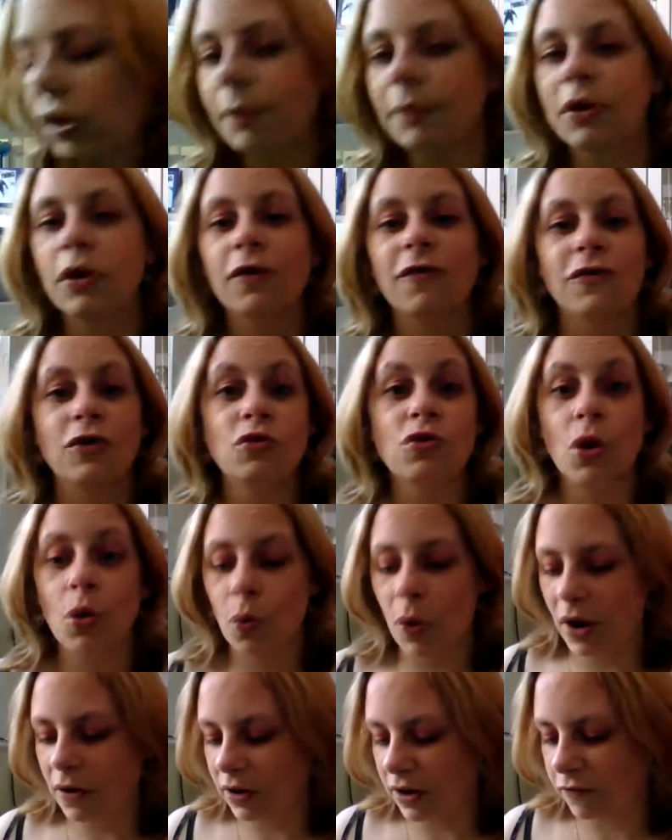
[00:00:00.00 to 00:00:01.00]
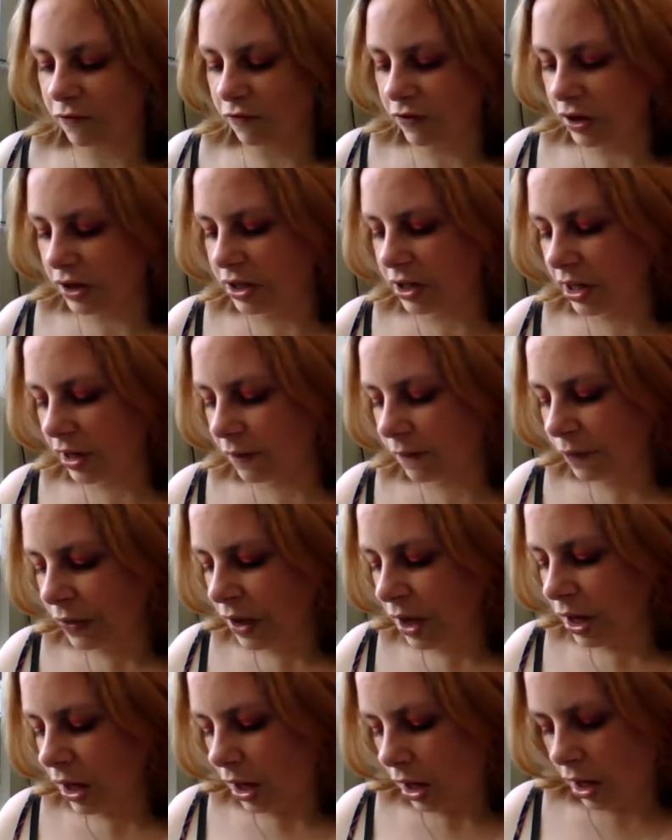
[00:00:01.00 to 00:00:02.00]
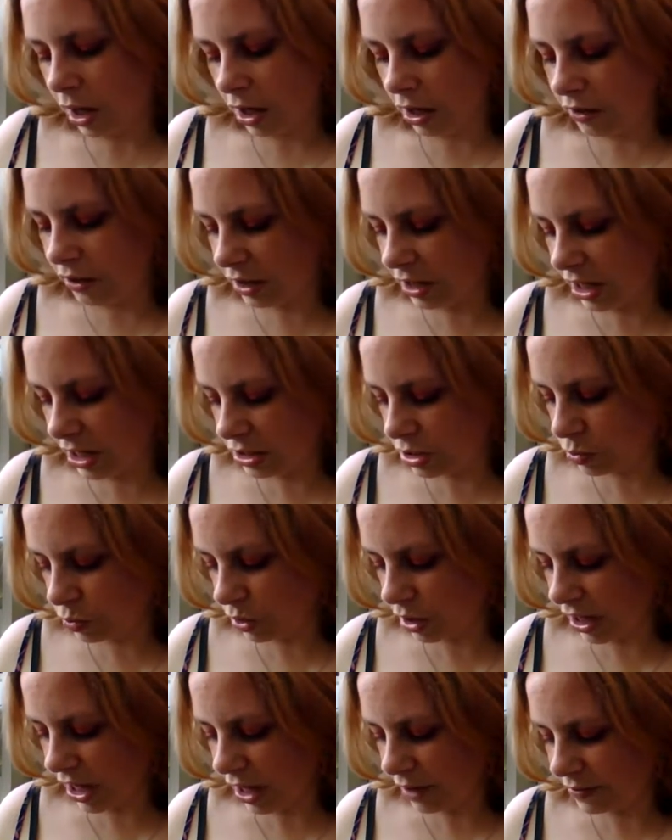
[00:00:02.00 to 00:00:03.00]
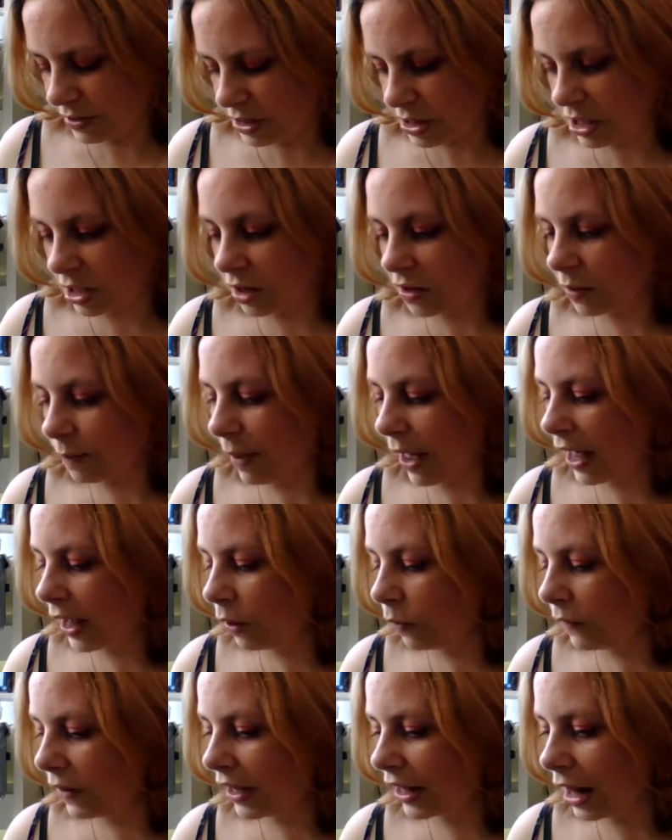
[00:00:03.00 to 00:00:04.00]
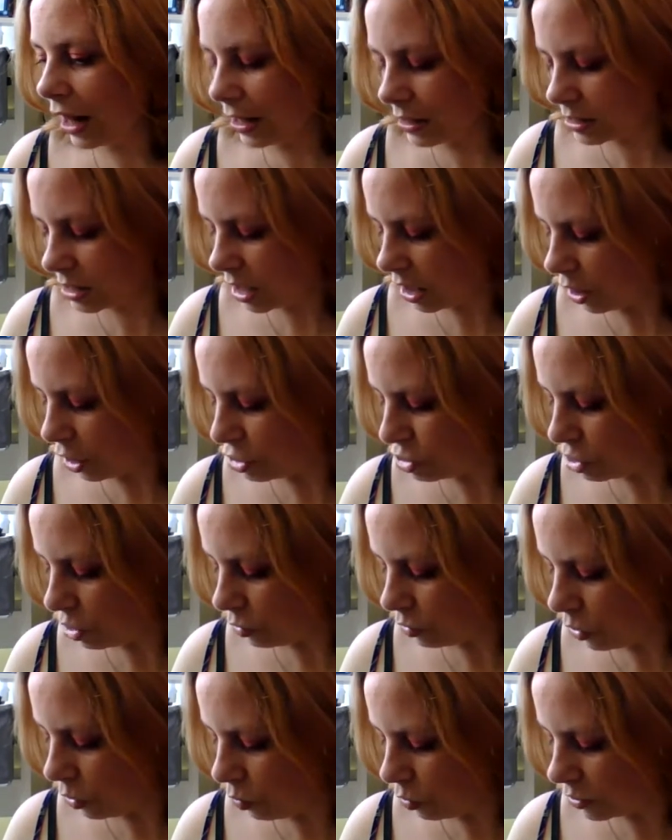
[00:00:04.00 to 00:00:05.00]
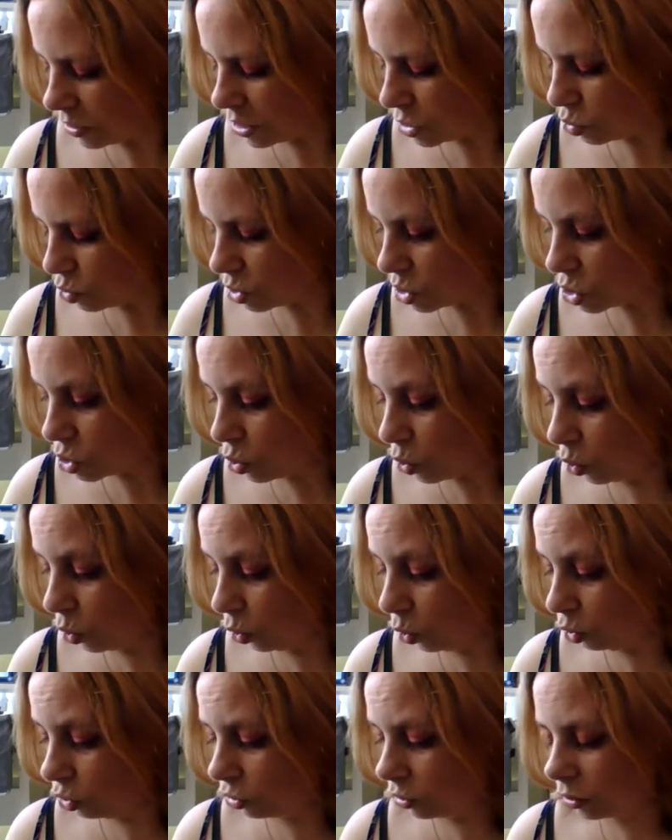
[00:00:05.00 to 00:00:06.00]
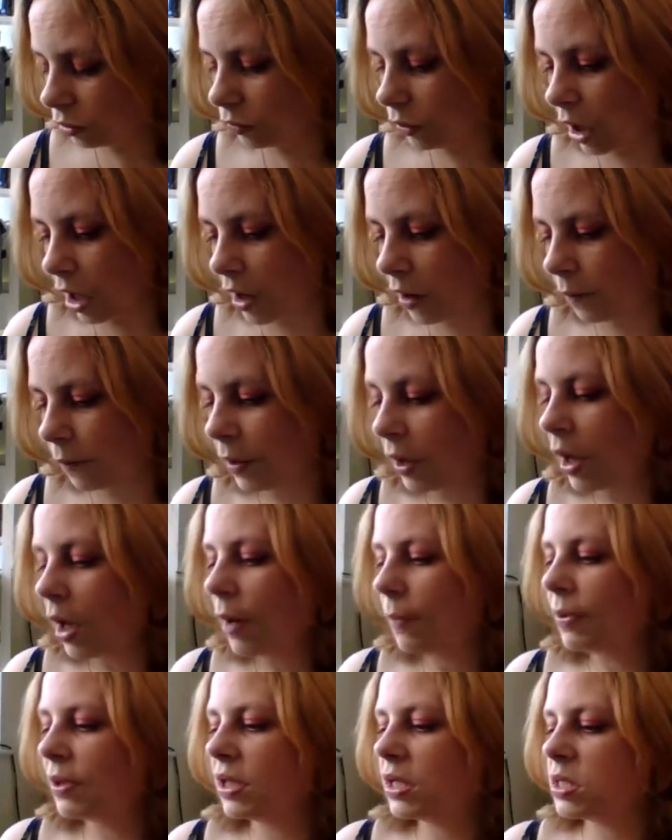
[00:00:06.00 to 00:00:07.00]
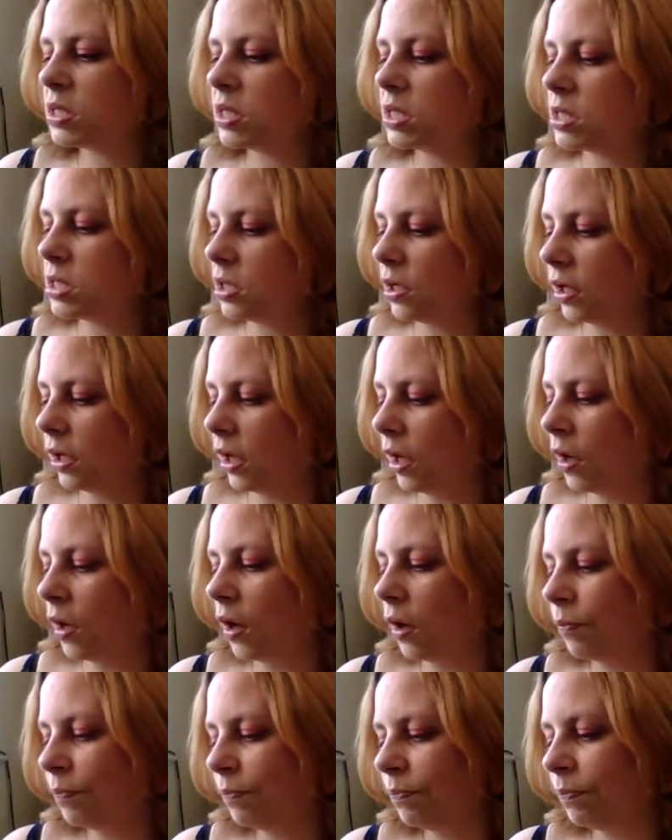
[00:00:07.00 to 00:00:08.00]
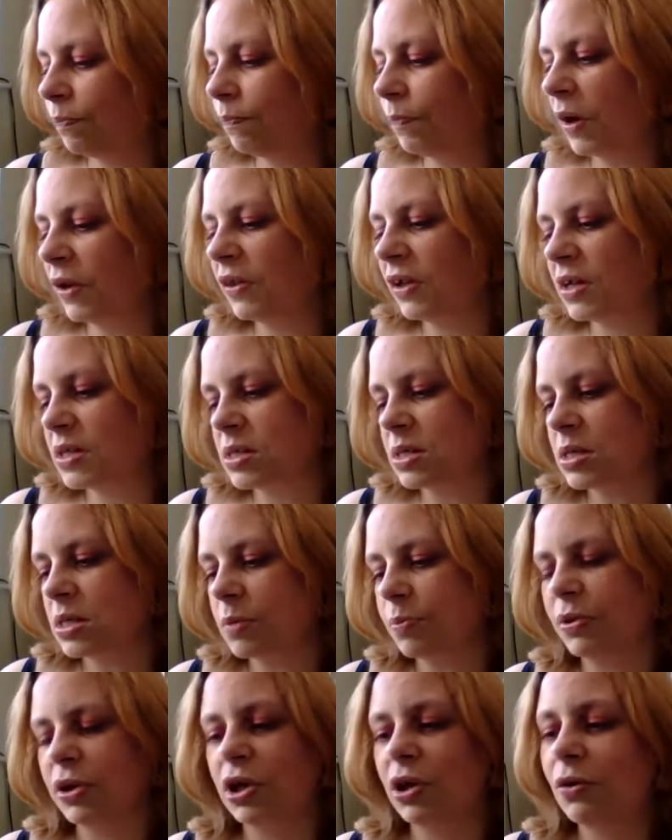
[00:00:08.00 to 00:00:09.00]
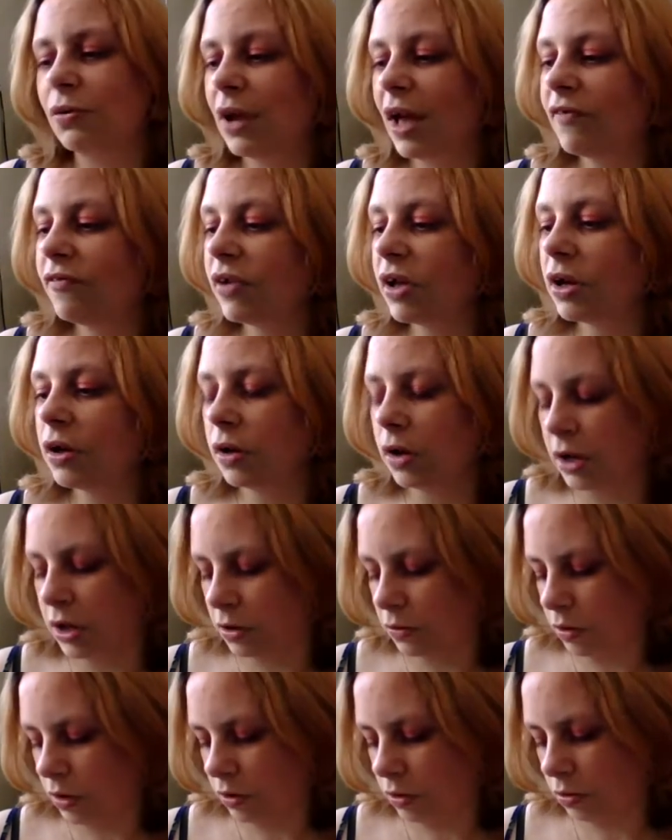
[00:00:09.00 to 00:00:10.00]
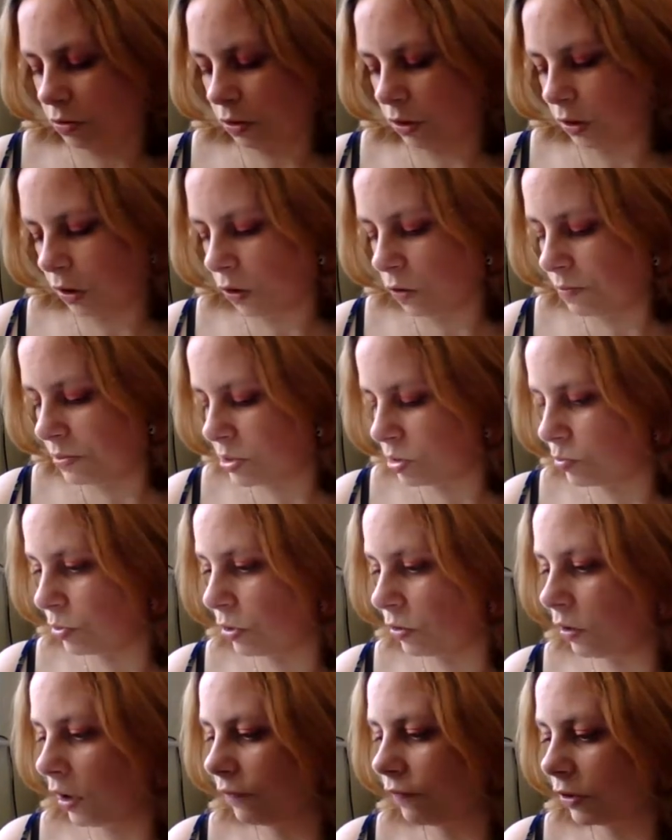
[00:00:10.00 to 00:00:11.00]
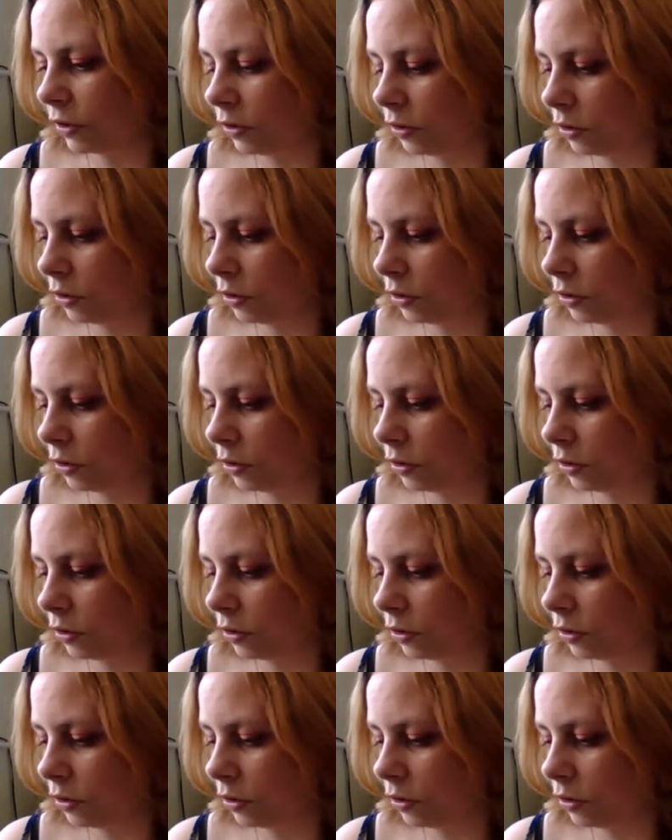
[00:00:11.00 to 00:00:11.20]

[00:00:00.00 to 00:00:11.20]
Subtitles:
me know if you know where I can find it. The next one I have is another Penguin classic. I don't know what this one's called, but this is like, I think this is a pew leather. I hope it's pew leather.